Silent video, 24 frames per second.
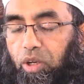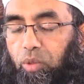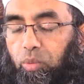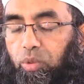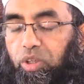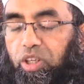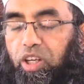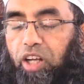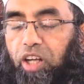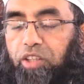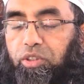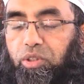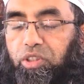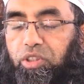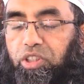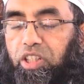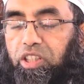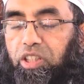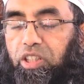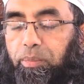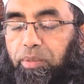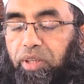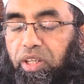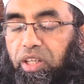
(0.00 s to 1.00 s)
We can't just
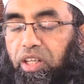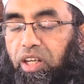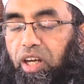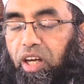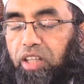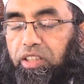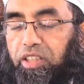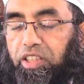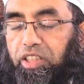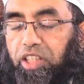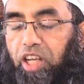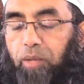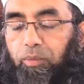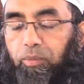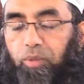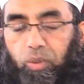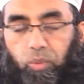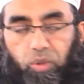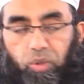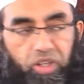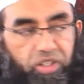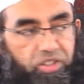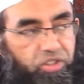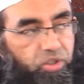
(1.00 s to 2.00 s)
take the break at the time
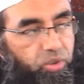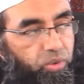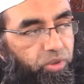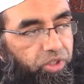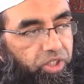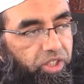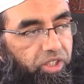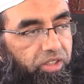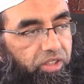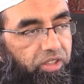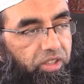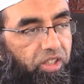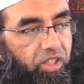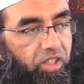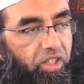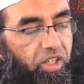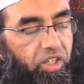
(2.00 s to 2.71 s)
when we are studying.